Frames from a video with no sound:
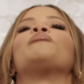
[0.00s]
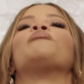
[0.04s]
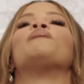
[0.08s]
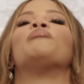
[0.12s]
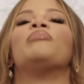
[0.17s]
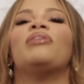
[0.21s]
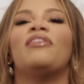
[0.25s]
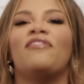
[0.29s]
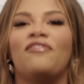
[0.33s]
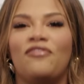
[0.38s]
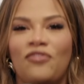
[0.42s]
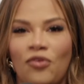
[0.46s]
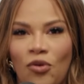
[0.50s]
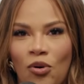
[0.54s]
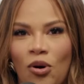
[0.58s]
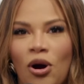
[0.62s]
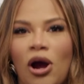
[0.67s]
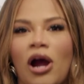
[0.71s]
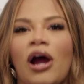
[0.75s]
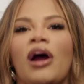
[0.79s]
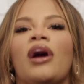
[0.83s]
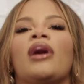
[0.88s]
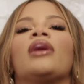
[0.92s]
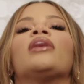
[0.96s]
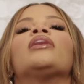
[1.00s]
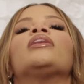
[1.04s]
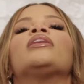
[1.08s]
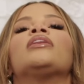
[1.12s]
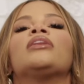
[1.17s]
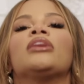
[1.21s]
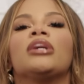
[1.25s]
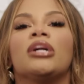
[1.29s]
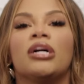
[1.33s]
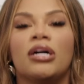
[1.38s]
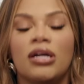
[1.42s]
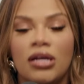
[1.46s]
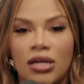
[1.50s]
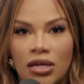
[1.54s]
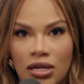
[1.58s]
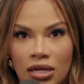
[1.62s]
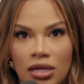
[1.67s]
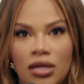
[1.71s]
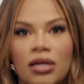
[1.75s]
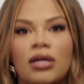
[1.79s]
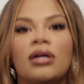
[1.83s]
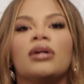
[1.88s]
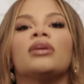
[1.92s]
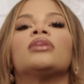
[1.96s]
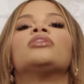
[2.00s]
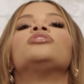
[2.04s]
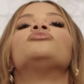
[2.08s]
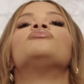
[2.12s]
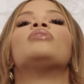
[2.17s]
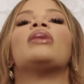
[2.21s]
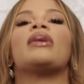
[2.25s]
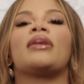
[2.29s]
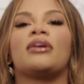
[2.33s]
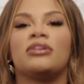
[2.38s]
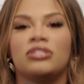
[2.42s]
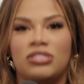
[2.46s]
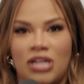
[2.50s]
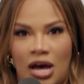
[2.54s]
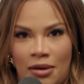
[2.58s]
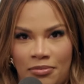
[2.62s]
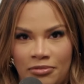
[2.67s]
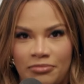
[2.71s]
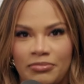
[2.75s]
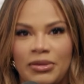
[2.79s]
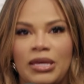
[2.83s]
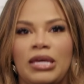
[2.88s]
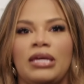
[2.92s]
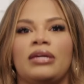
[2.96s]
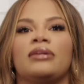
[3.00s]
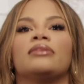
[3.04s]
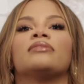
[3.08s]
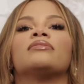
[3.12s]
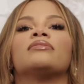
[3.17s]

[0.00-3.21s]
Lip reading: before you got on top of me.